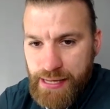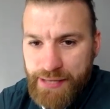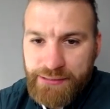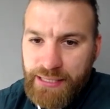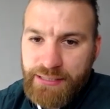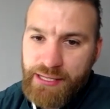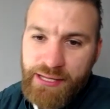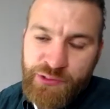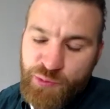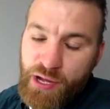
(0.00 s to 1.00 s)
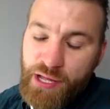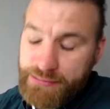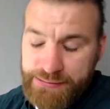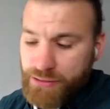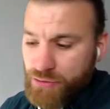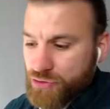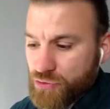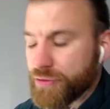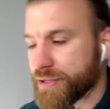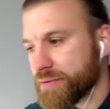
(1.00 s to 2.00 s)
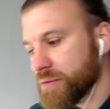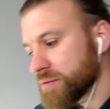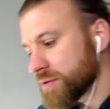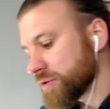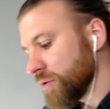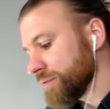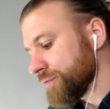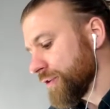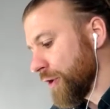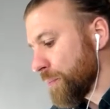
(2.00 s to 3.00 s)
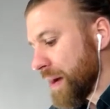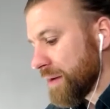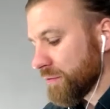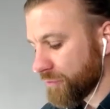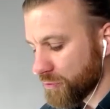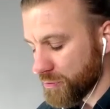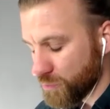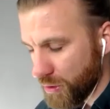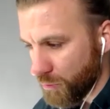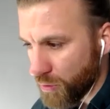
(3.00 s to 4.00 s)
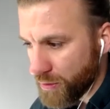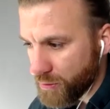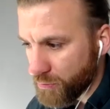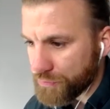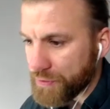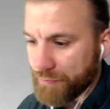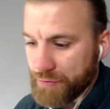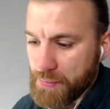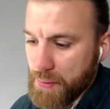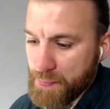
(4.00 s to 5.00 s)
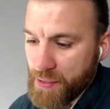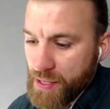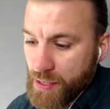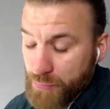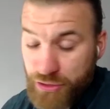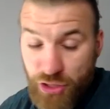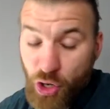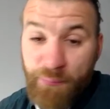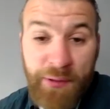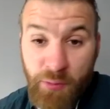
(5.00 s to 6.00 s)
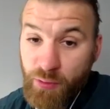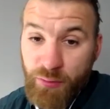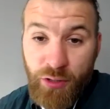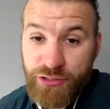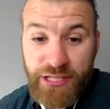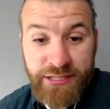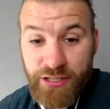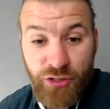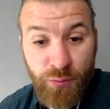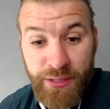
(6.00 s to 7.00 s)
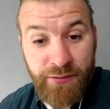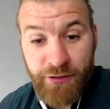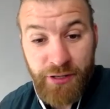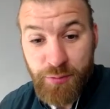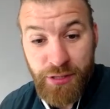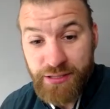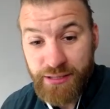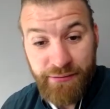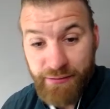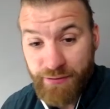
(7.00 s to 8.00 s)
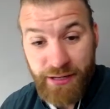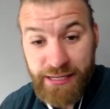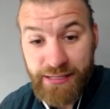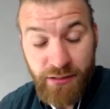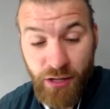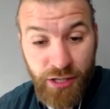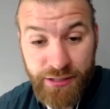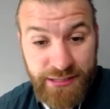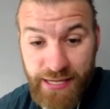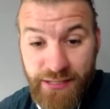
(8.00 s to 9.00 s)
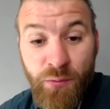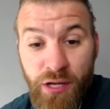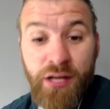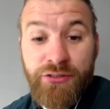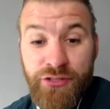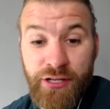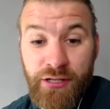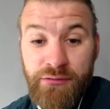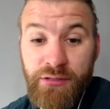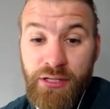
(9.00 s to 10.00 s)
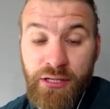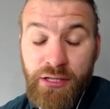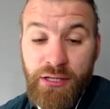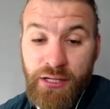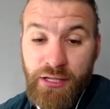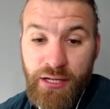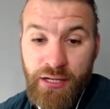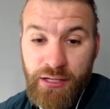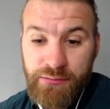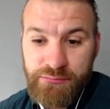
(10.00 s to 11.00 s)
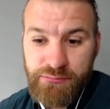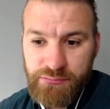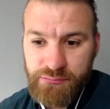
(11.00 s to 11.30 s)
I think it's why I think your story is sort of so powerful, and one that will definitely be, because a lot of people will watch this and you'll be the first person they've ever heard say the words, you know.